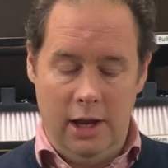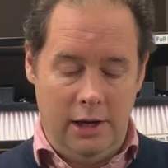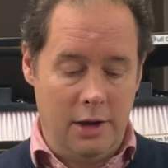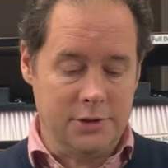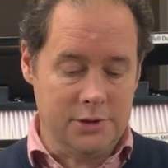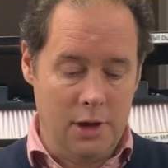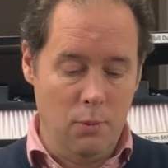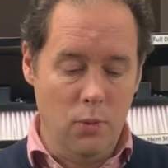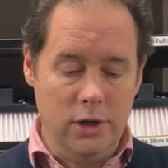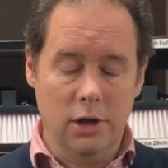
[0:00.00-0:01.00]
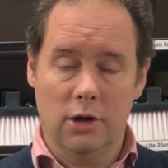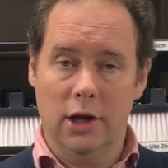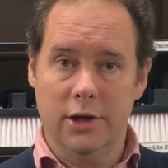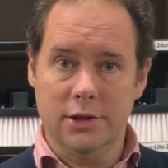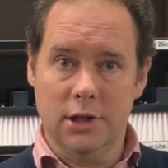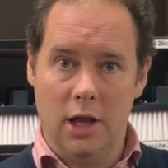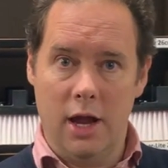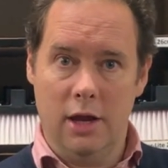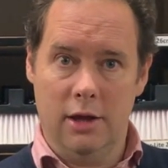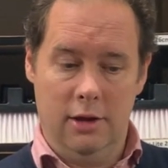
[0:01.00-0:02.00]
Now, some window cleaners
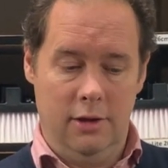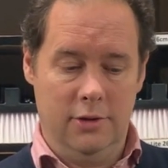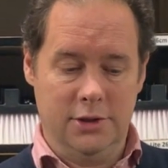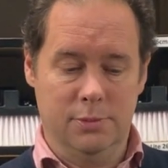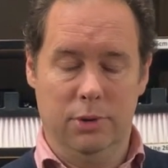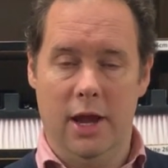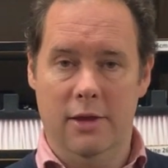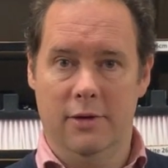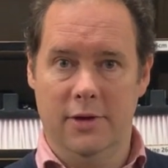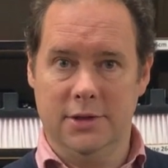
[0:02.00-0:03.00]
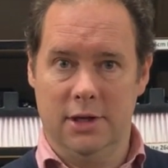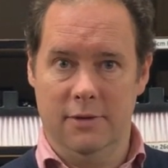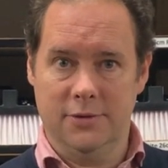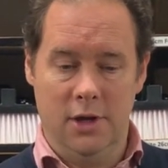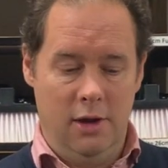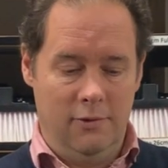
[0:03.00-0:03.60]
like the splay that this gives.